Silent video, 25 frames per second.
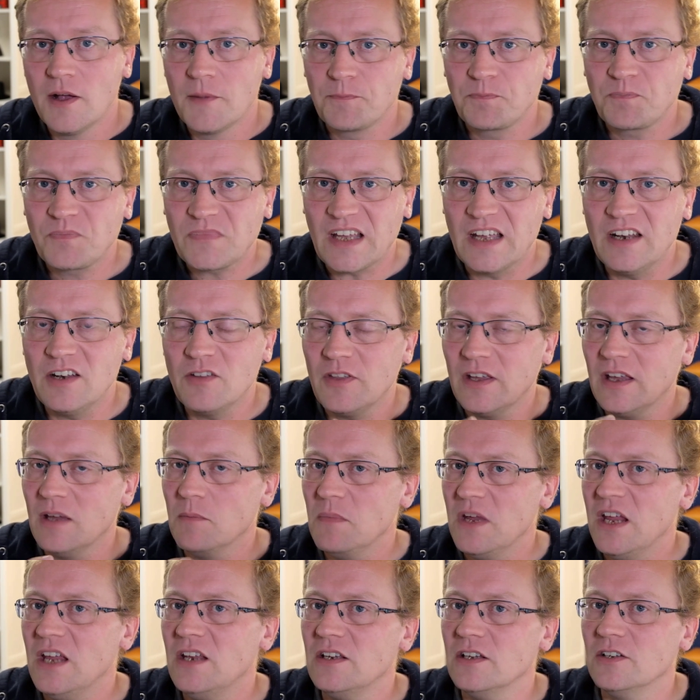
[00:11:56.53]
anything
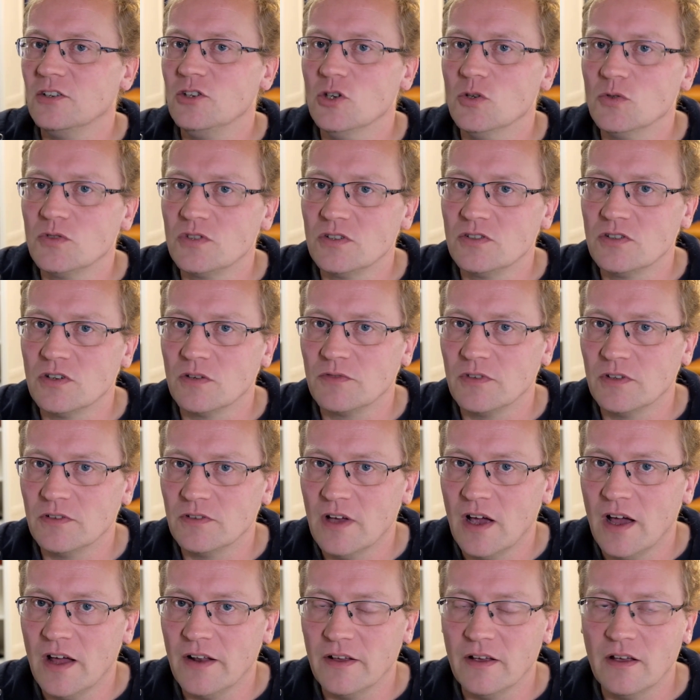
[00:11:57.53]
immediate usage of the
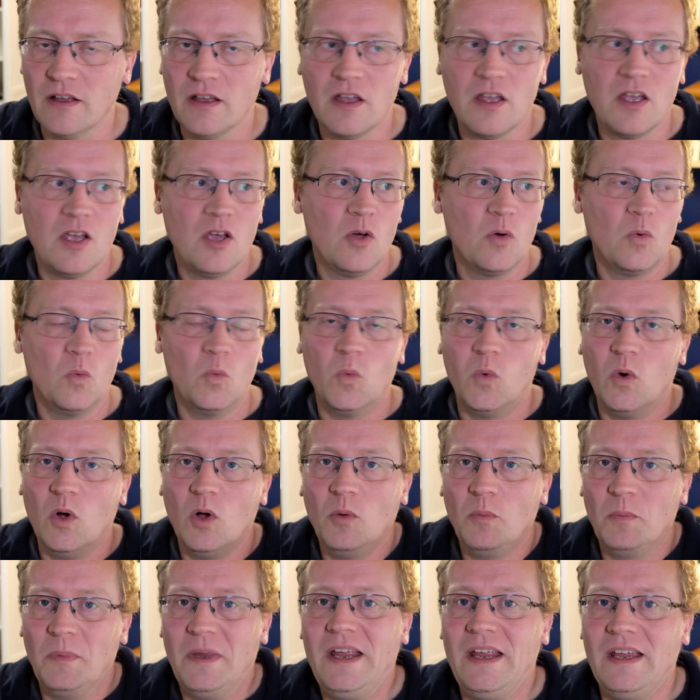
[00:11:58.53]
data
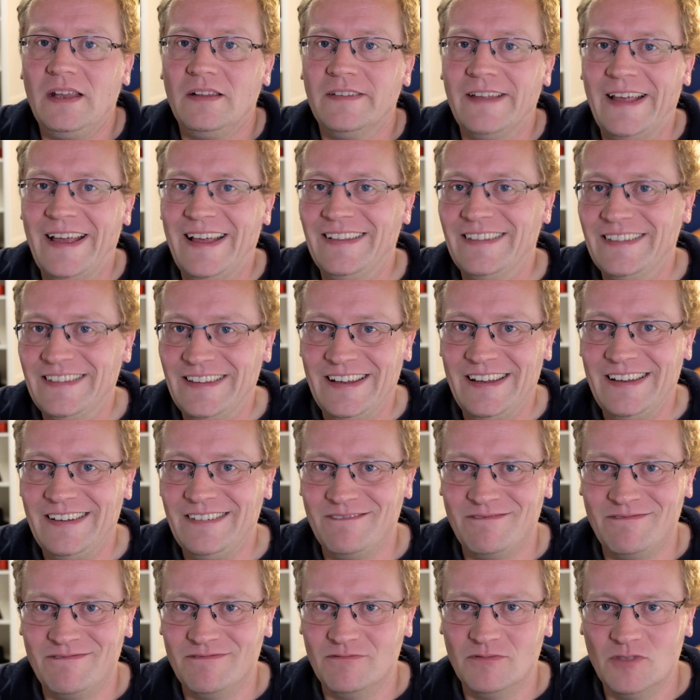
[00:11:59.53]
will mean that
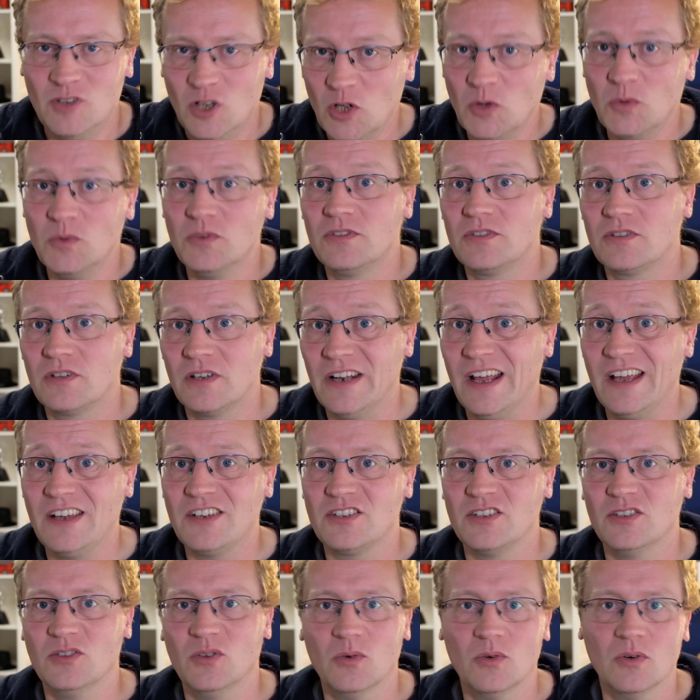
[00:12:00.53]
they lose
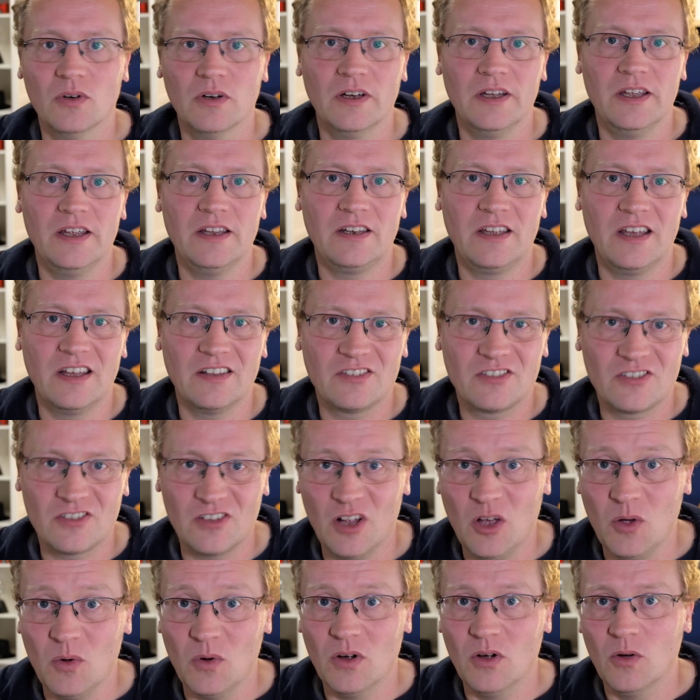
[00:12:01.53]
connection or it gets
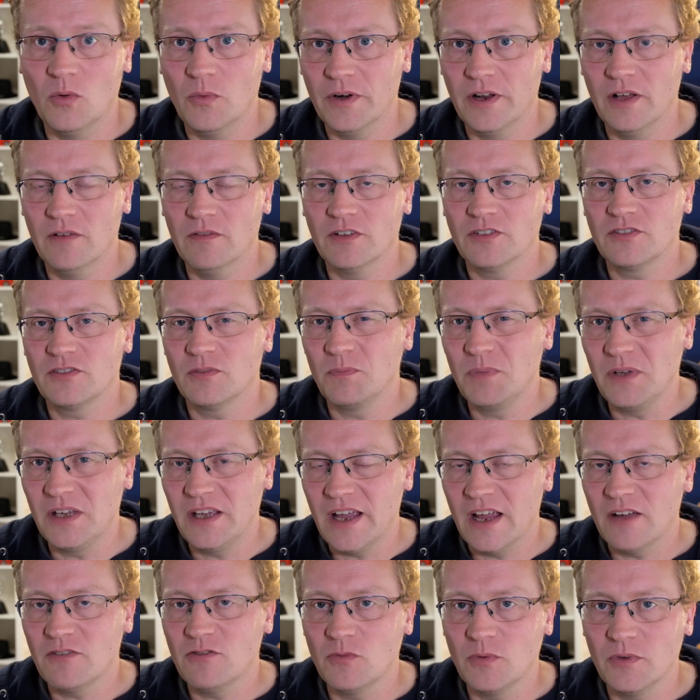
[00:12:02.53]
slower or whatever. So be
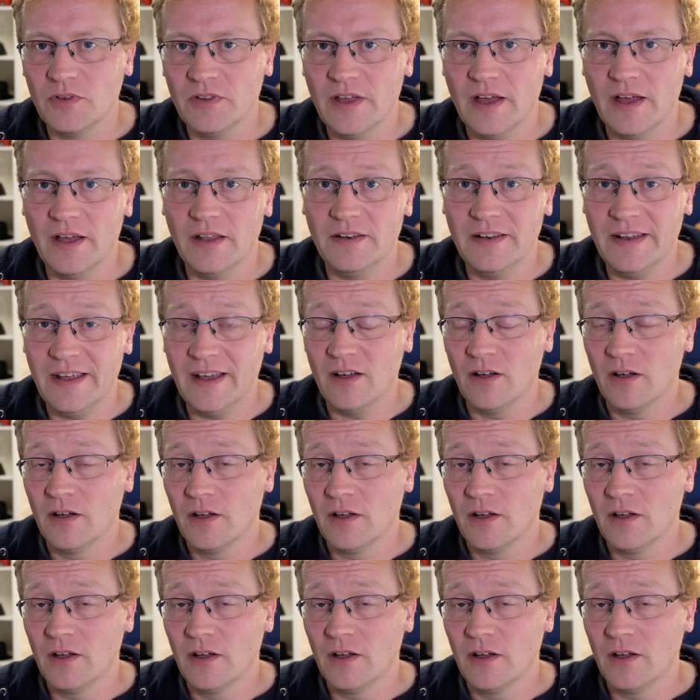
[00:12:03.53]
careful with that. Now,